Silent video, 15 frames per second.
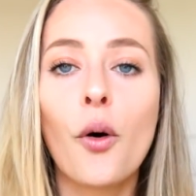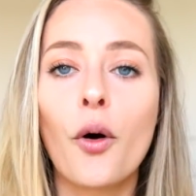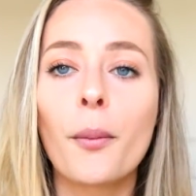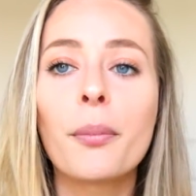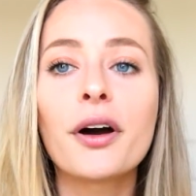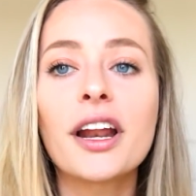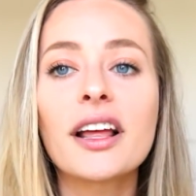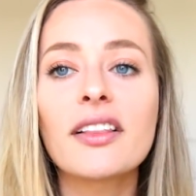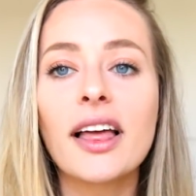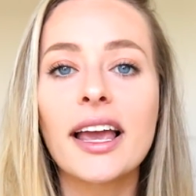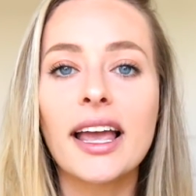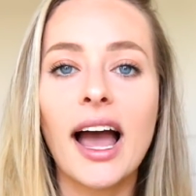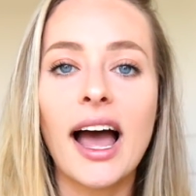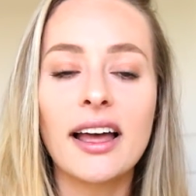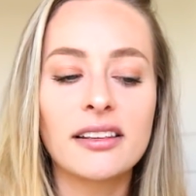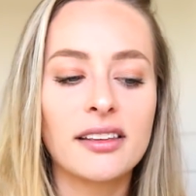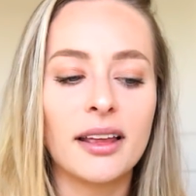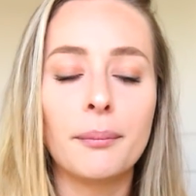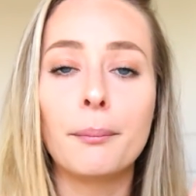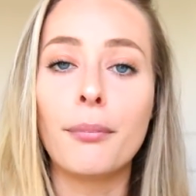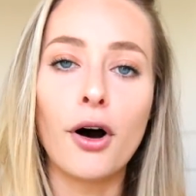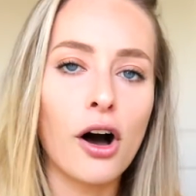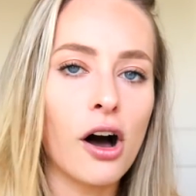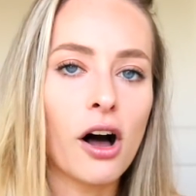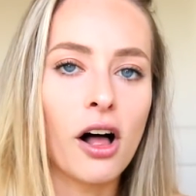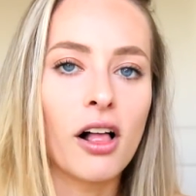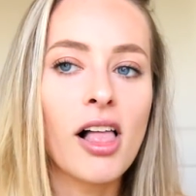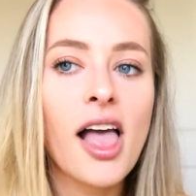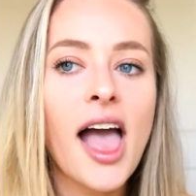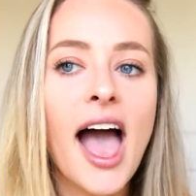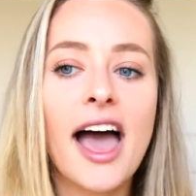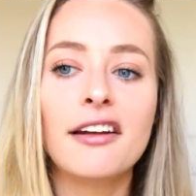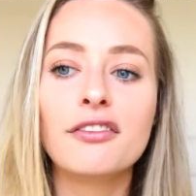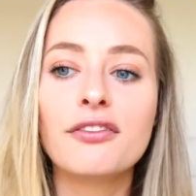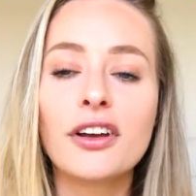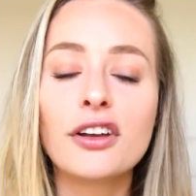or put it like as a ball and